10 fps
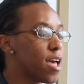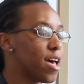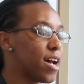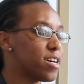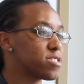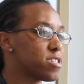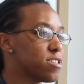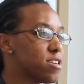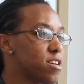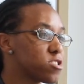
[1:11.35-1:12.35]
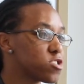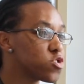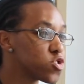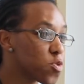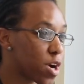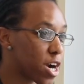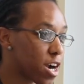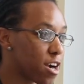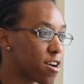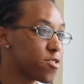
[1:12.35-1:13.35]
and as a social
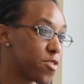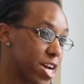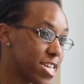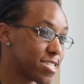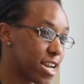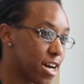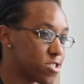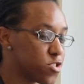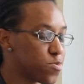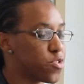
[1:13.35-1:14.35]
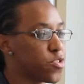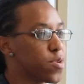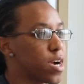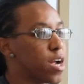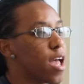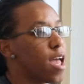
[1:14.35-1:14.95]
worker who is an entrepreneur,